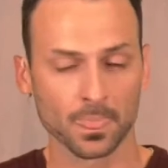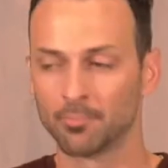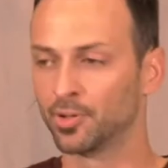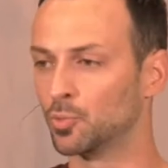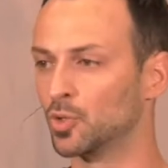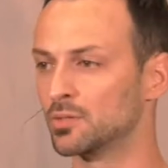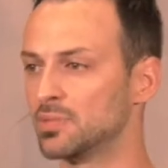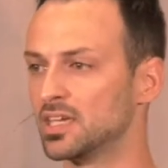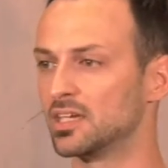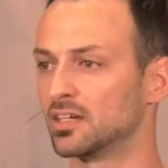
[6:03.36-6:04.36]
but it wouldn't
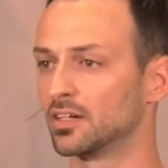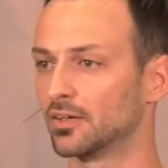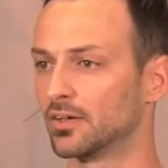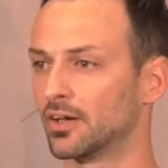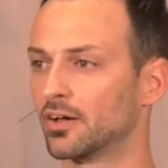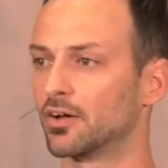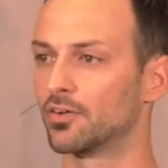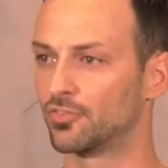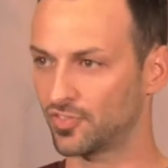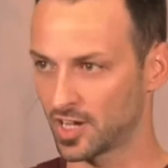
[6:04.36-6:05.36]
be
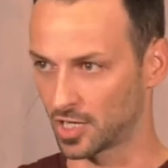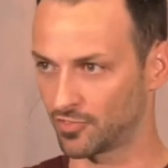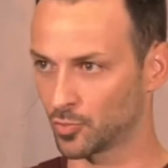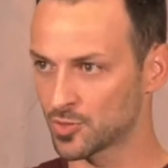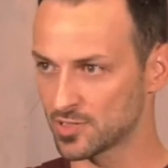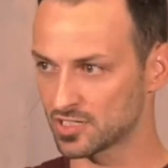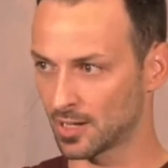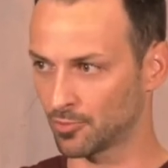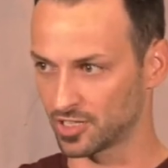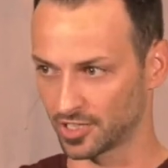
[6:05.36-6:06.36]
fair. If you're with me, say
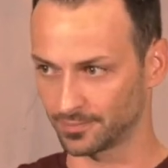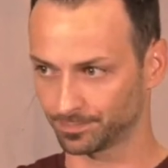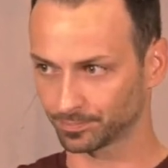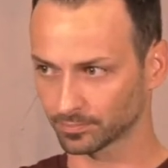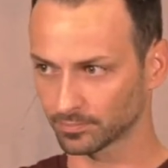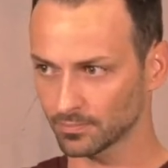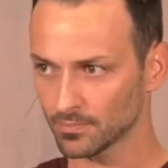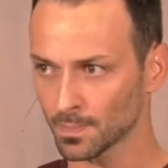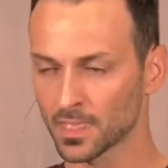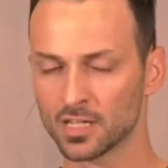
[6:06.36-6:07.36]
I'm with you.
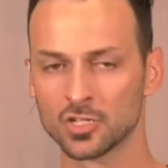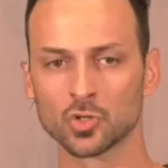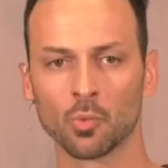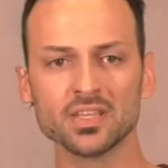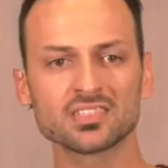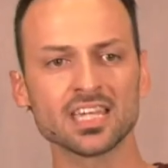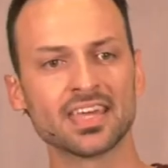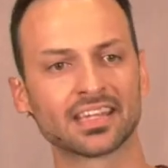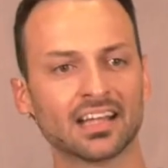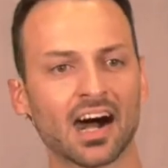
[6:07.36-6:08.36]
So when we say
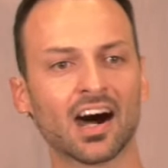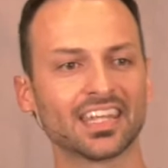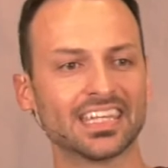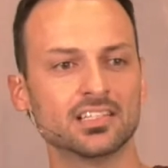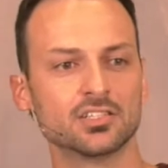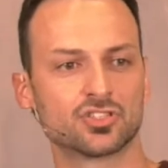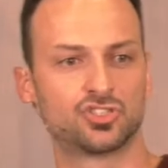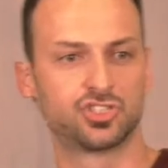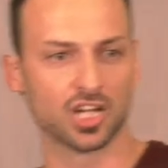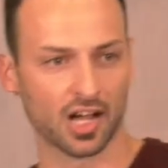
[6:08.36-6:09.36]
that God is
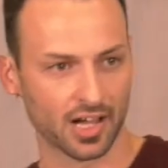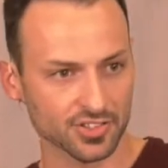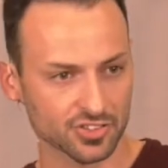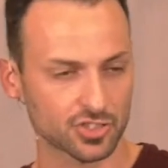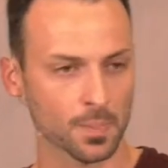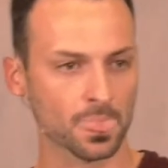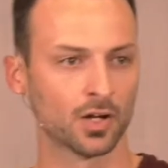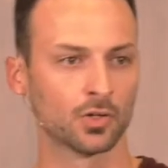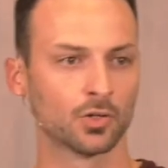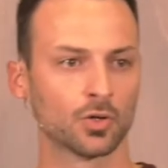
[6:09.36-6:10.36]
just,
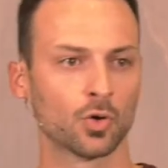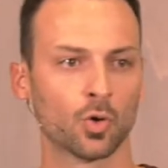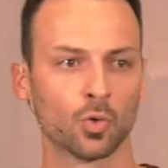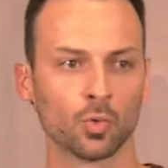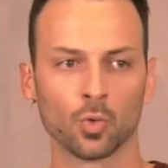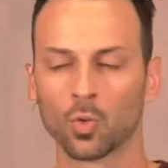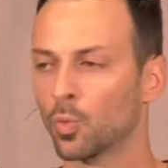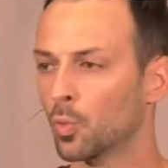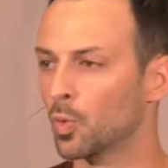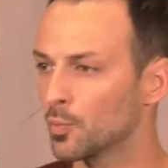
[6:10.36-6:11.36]

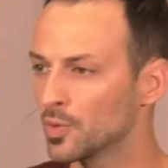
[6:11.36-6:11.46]
what